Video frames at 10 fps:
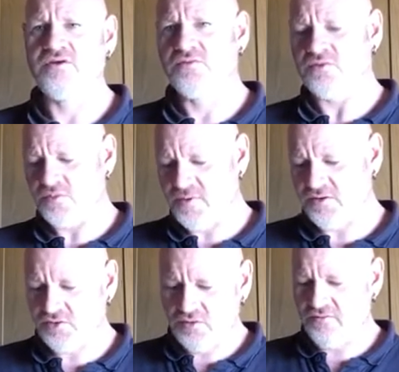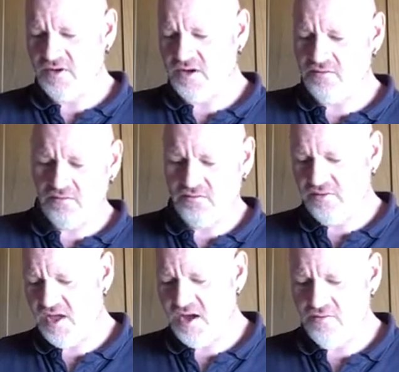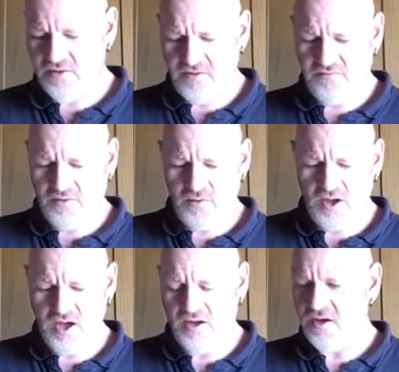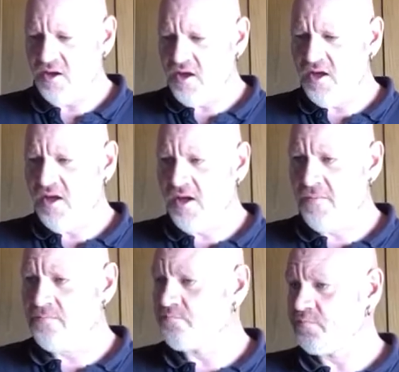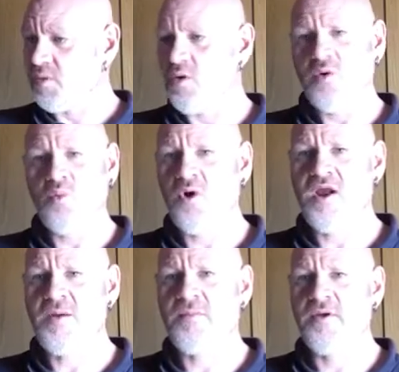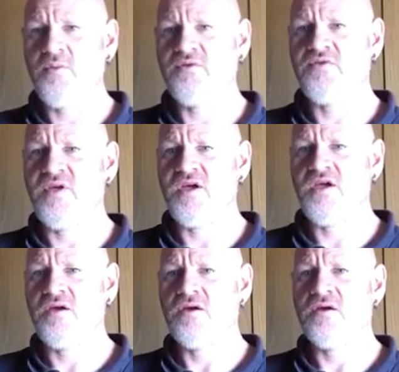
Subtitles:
because I was a bit sort of here and there and everywhere. Well happy with the